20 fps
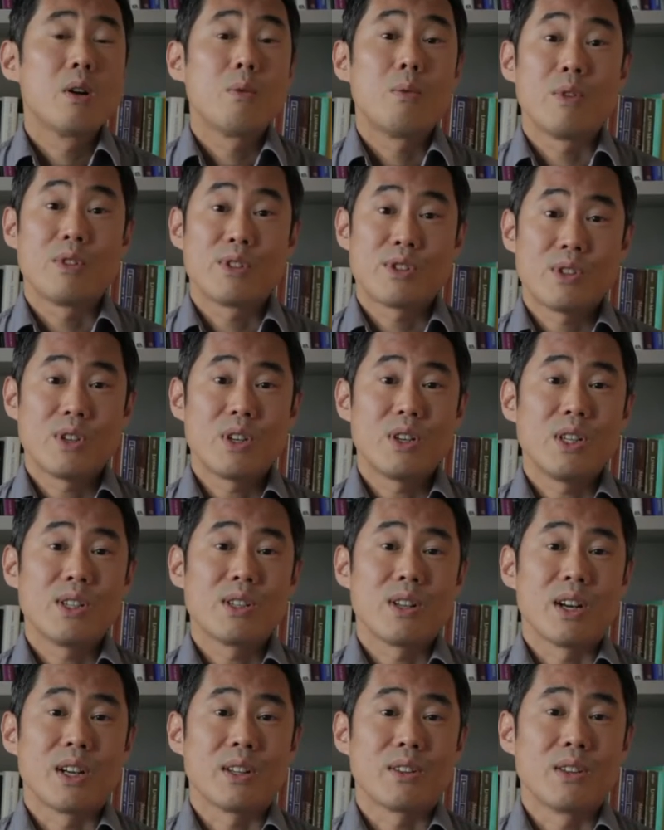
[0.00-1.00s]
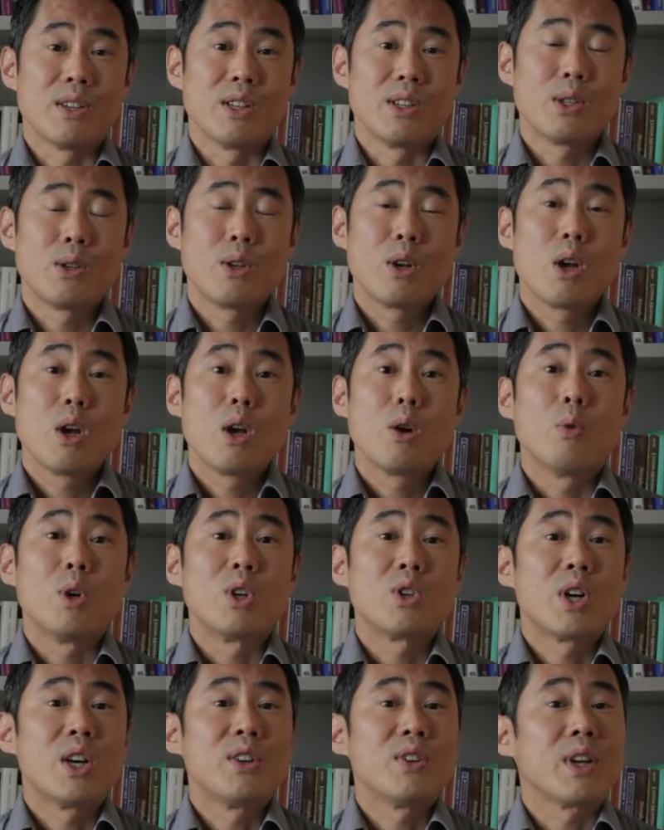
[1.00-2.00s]
With studies like this, we're
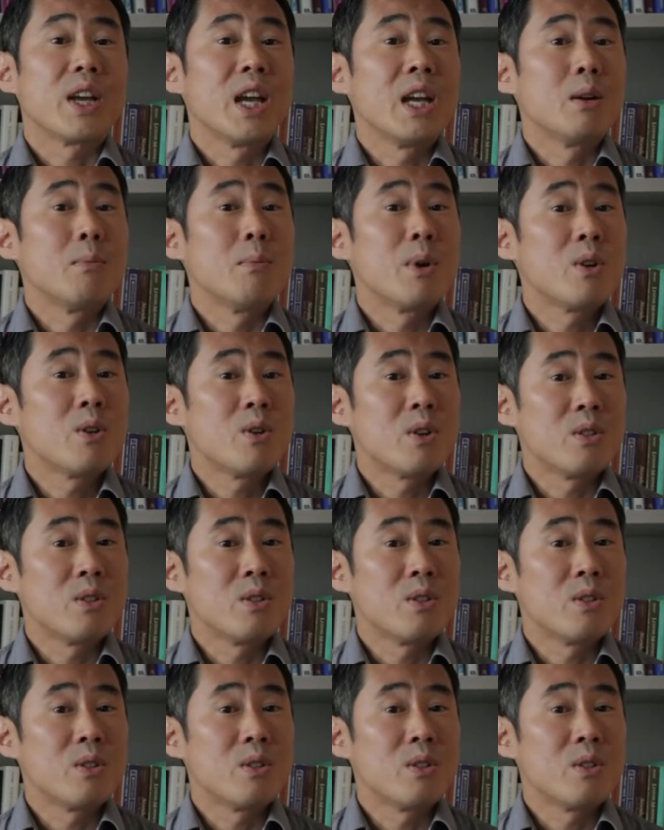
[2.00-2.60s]
trying to gain a better